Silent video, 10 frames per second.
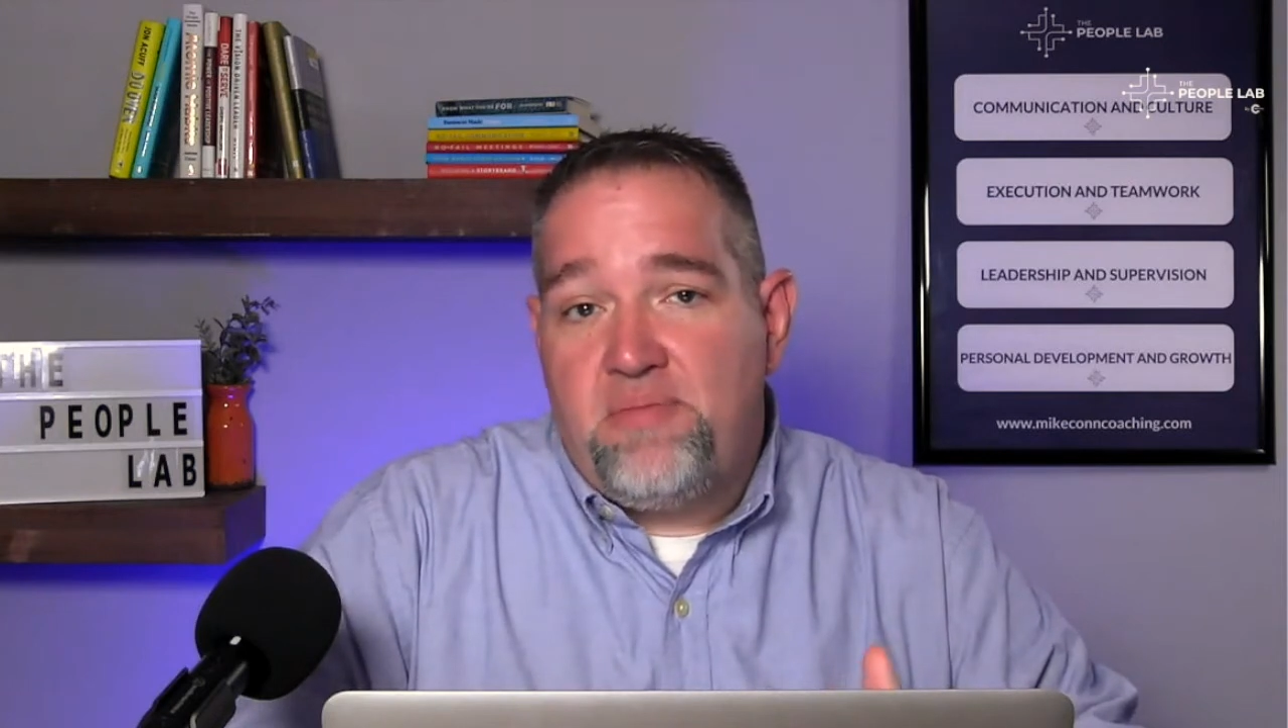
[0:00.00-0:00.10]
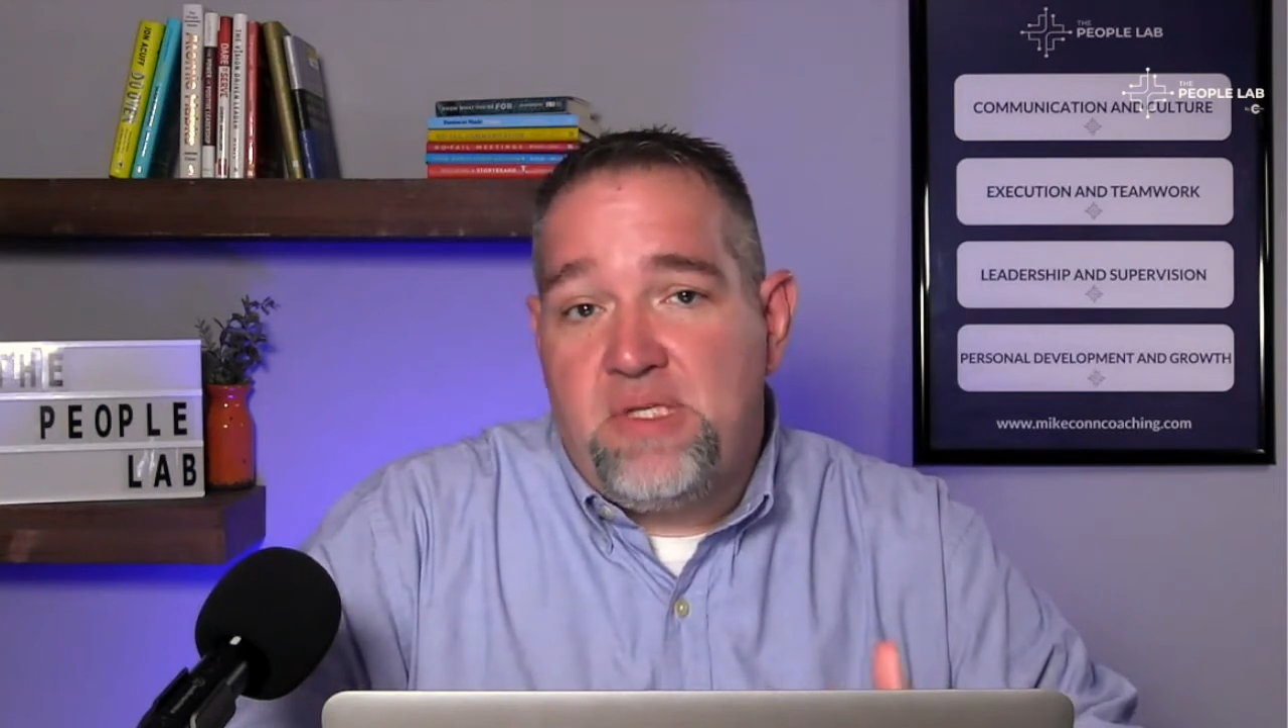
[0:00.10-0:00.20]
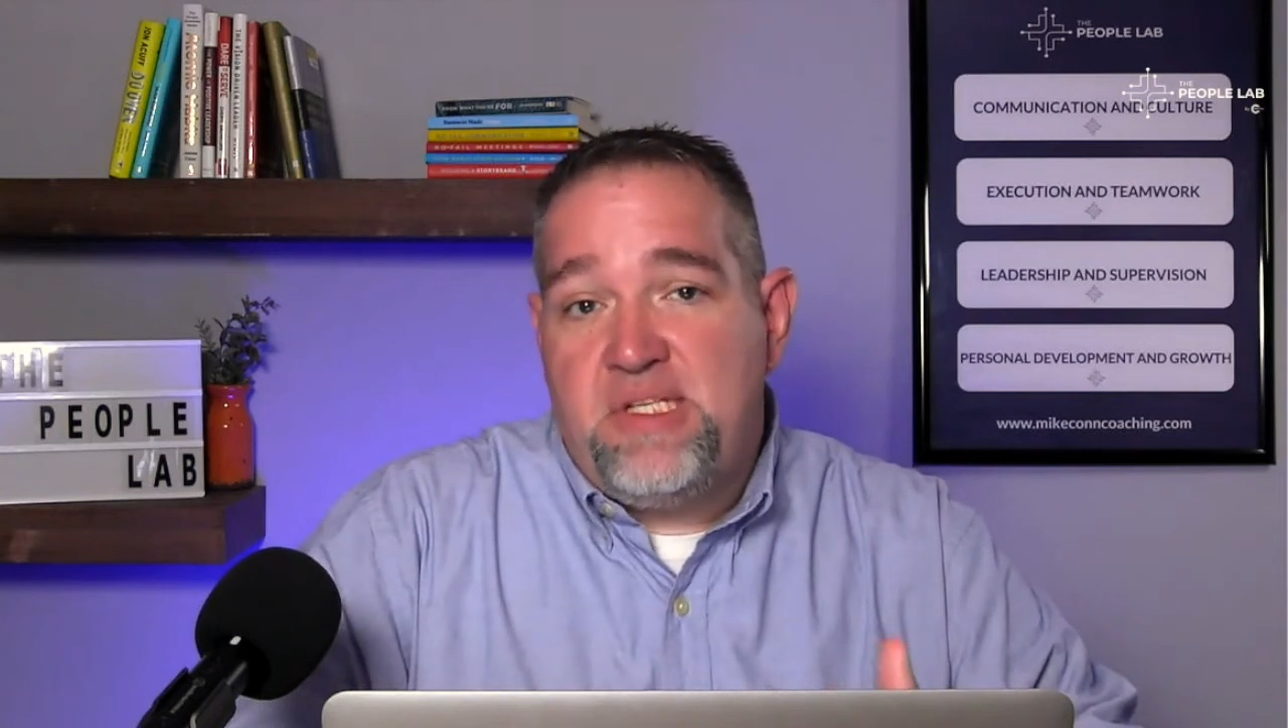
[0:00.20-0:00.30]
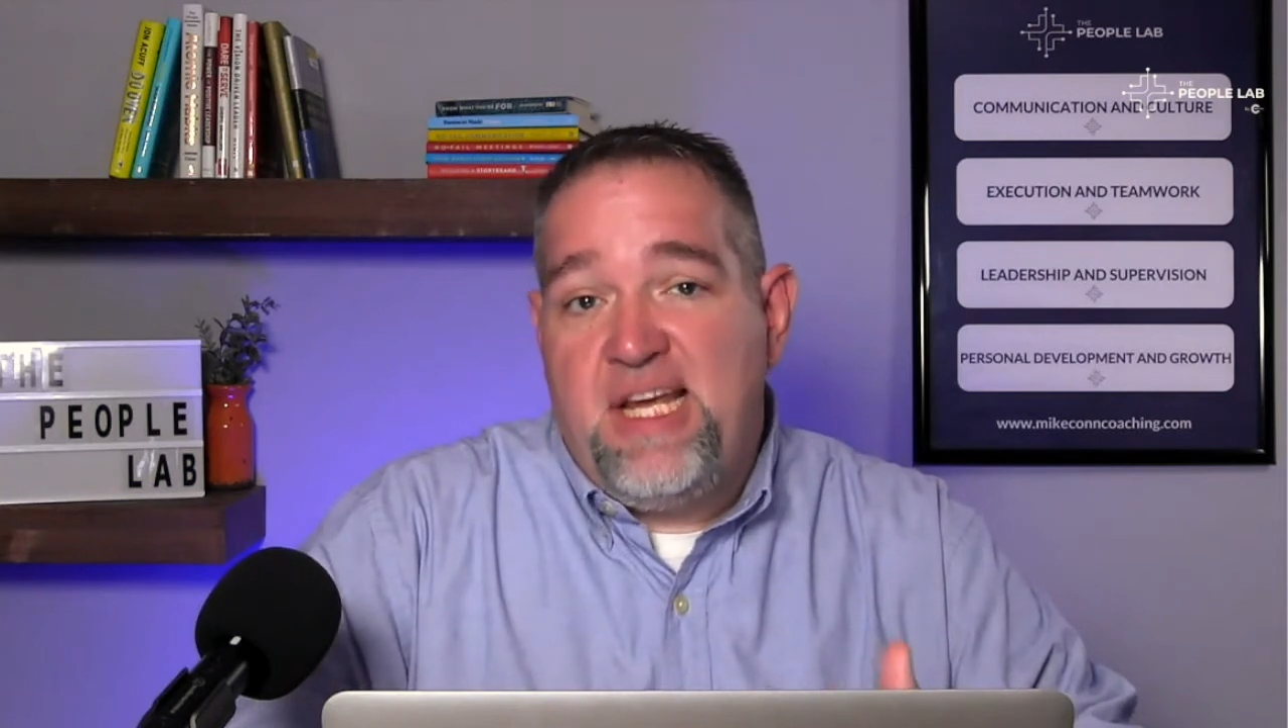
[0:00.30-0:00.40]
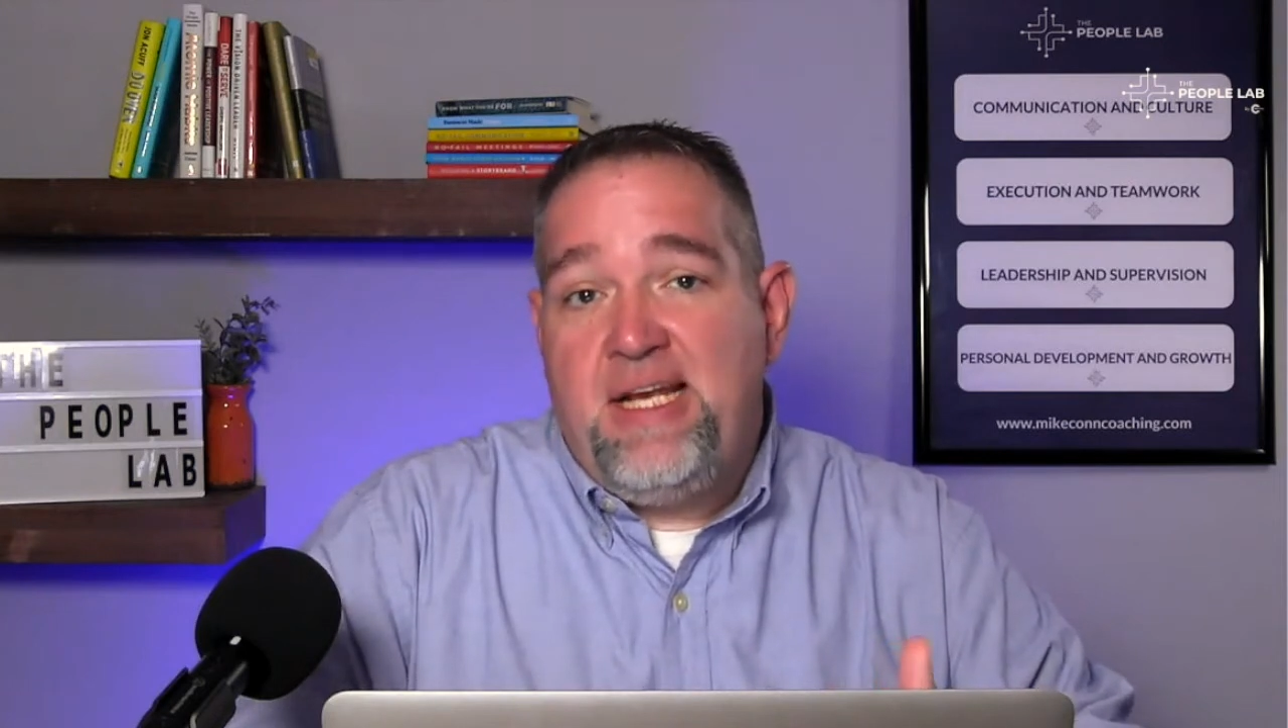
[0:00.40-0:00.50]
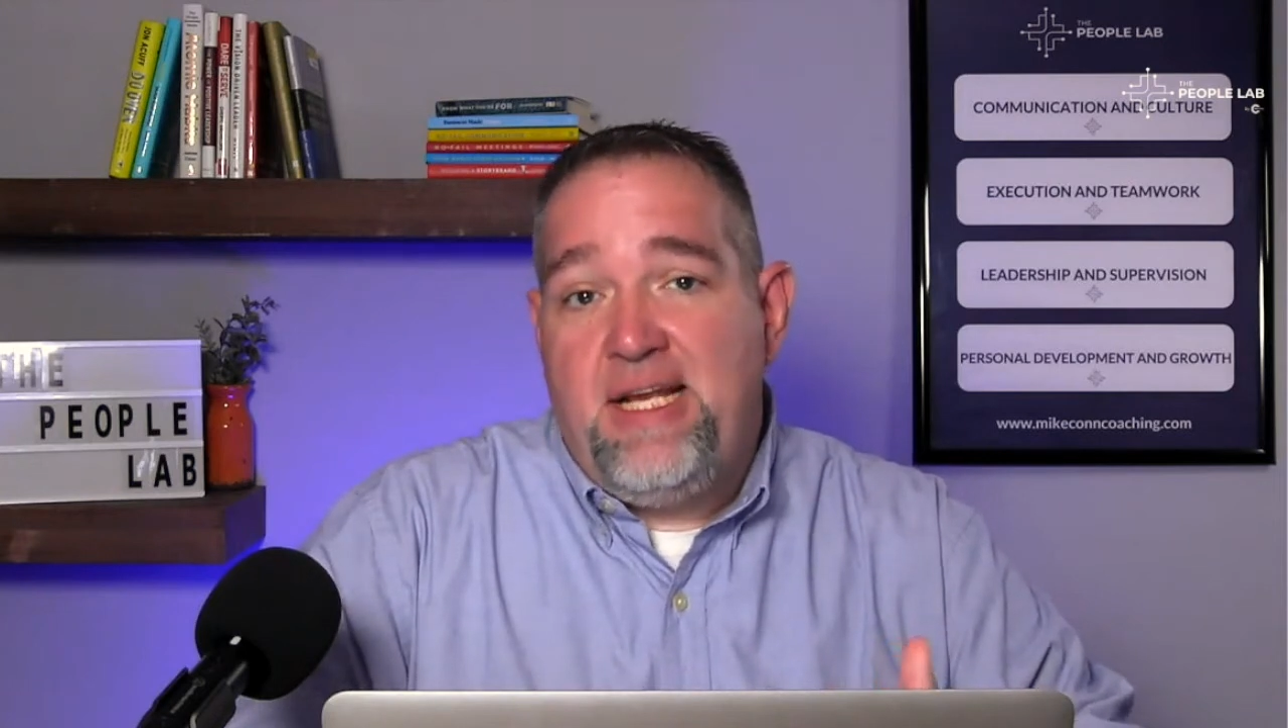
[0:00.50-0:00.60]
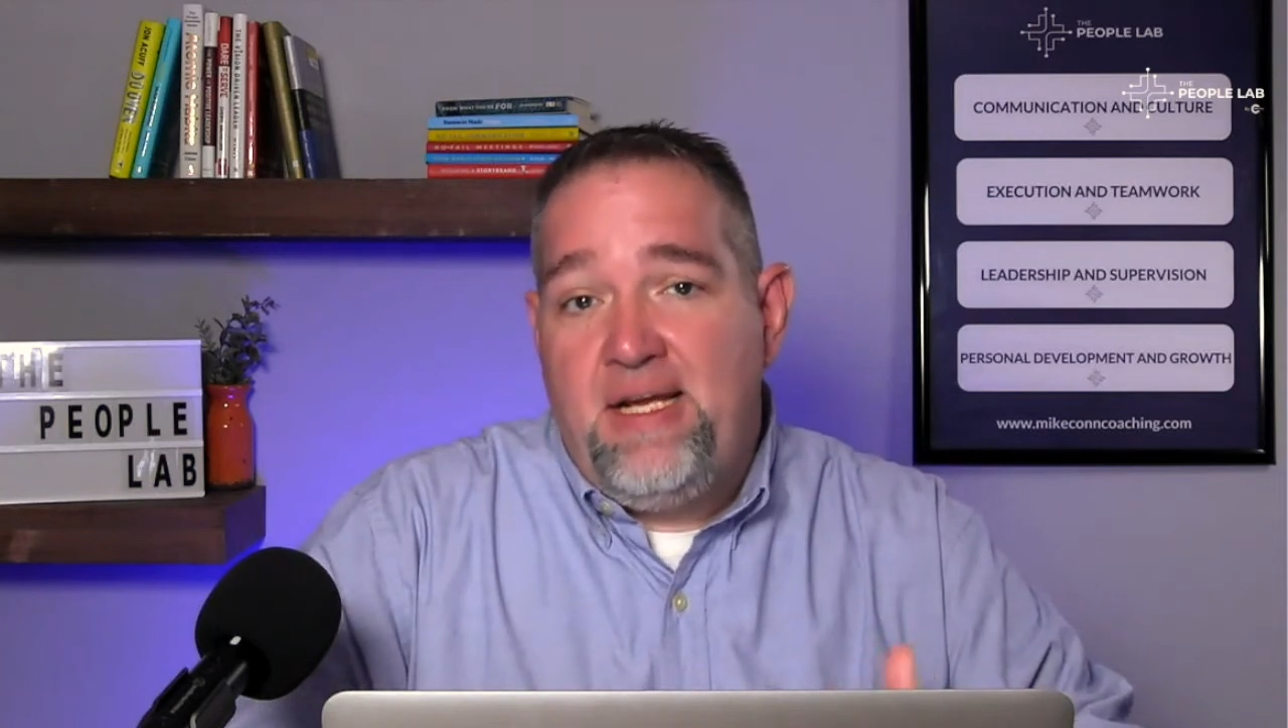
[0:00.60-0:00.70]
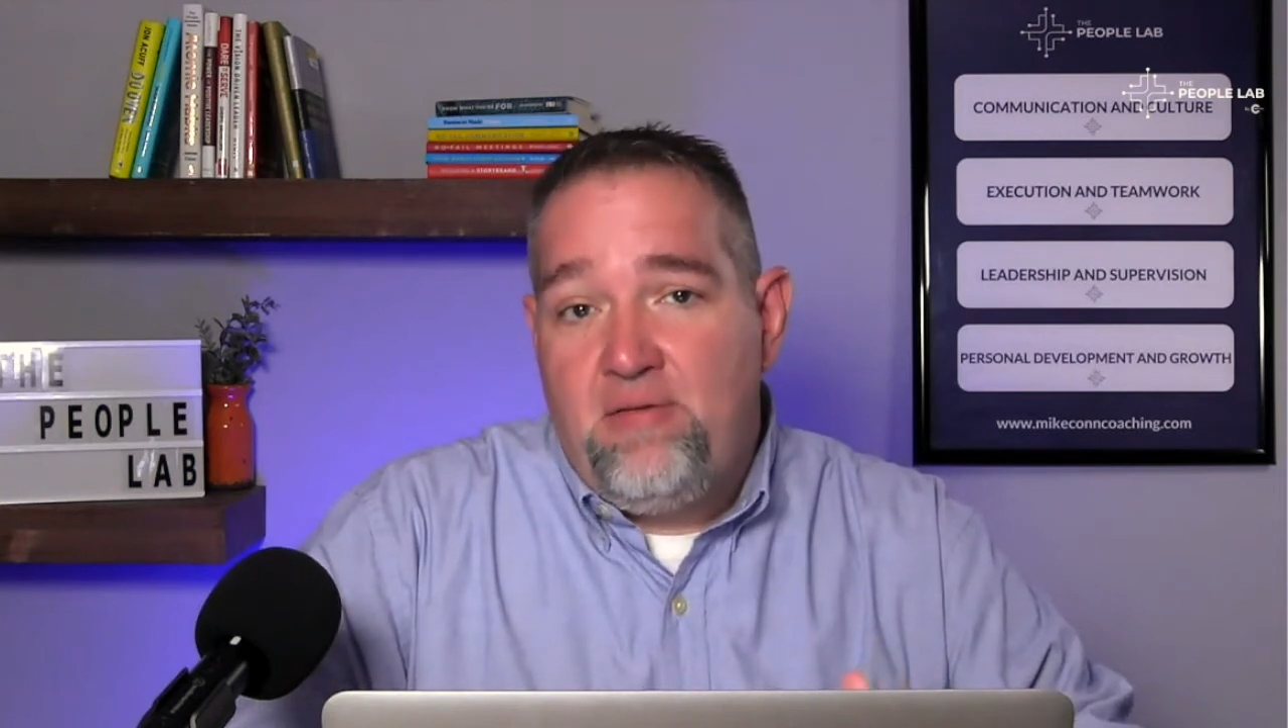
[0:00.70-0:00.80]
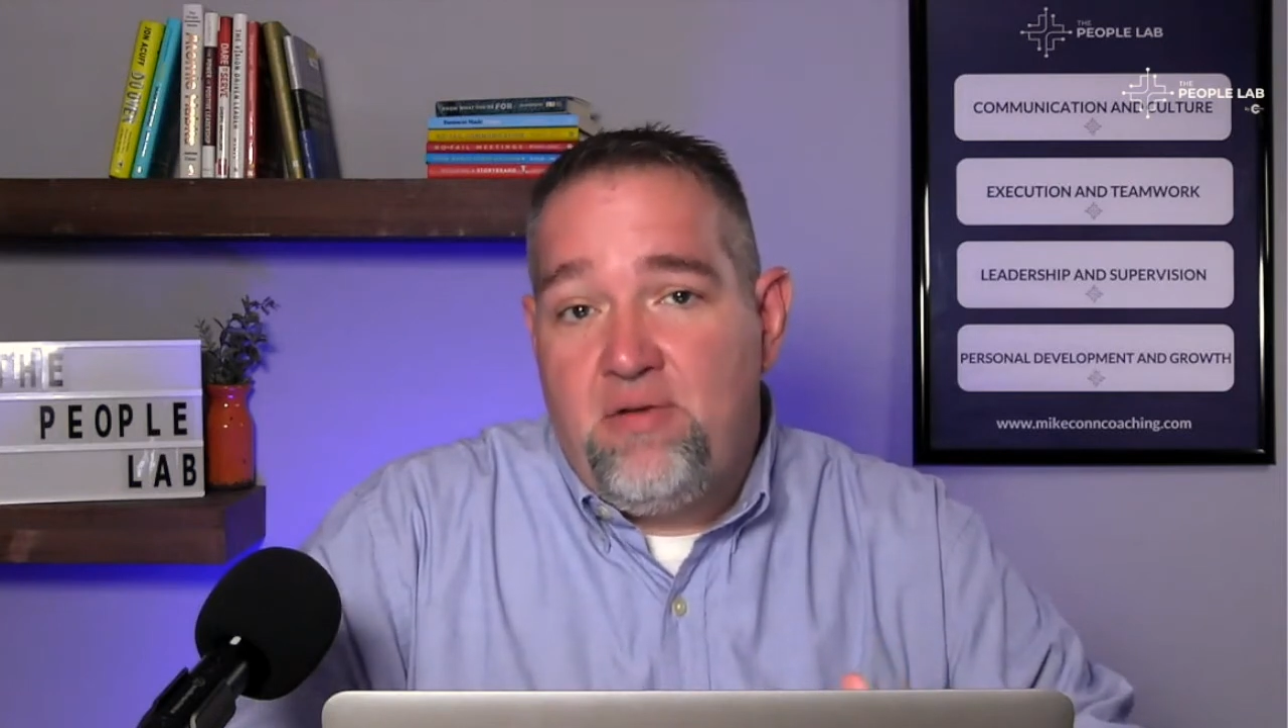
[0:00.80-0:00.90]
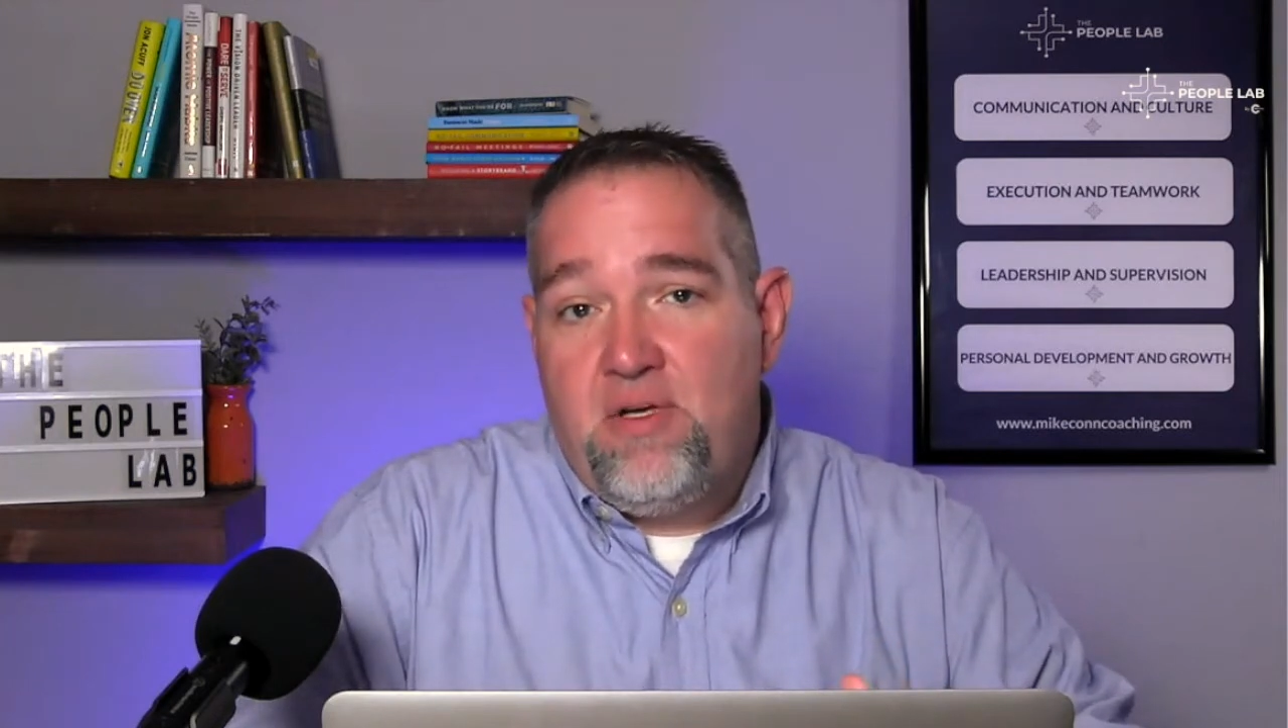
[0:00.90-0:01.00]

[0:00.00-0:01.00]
sanding.